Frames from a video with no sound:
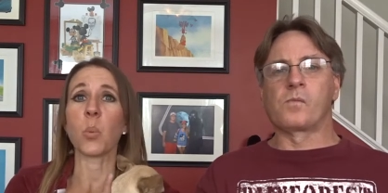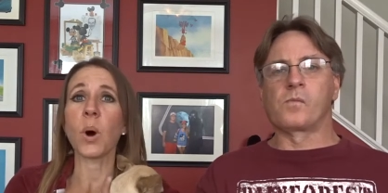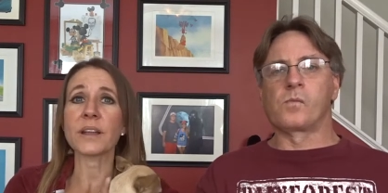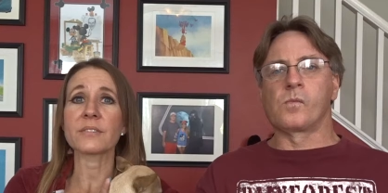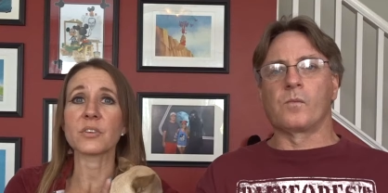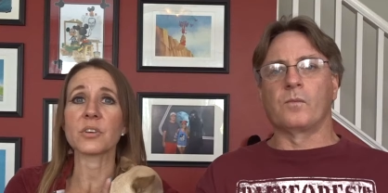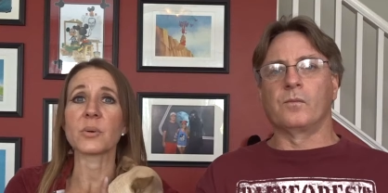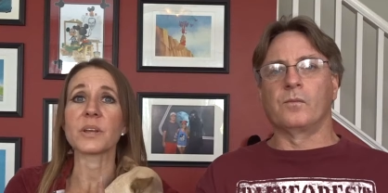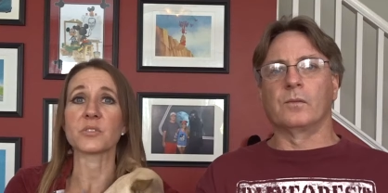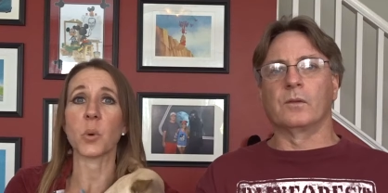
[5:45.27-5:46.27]
Speaker 1: One of you
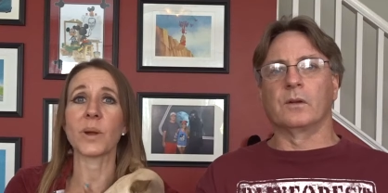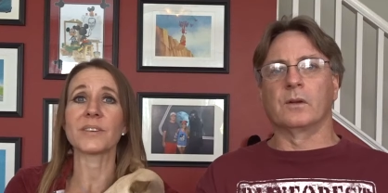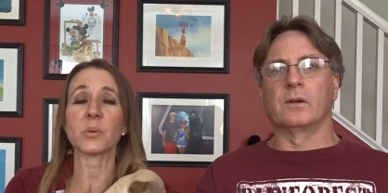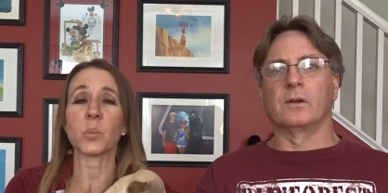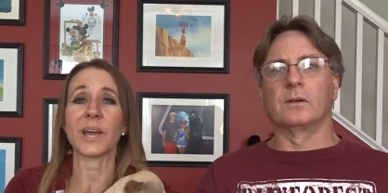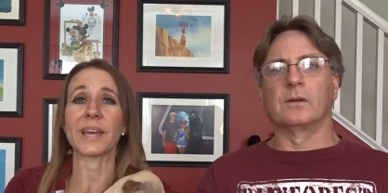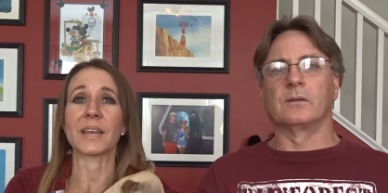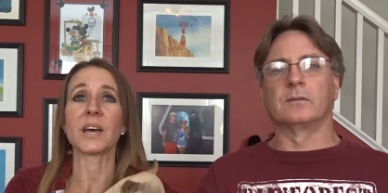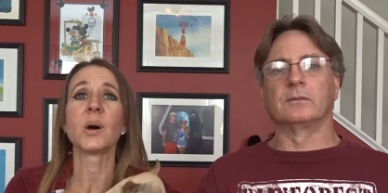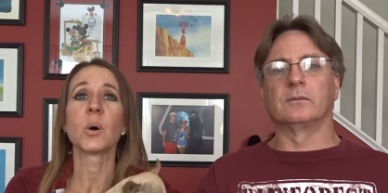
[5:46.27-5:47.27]
is going to
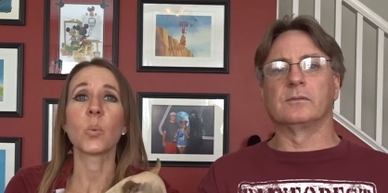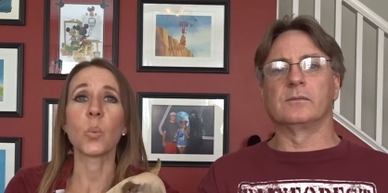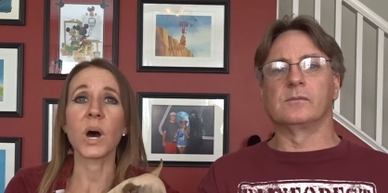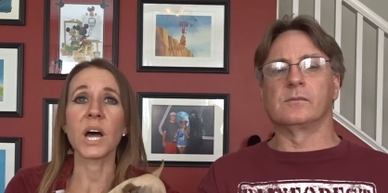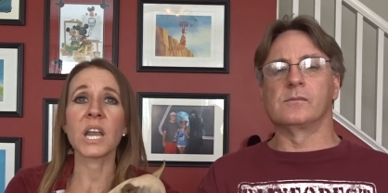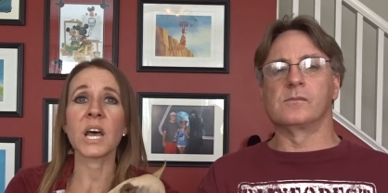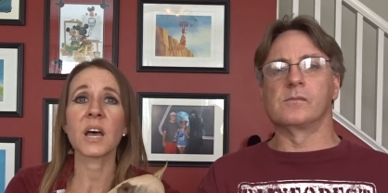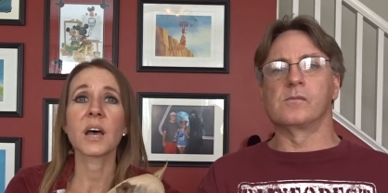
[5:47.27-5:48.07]
win $100.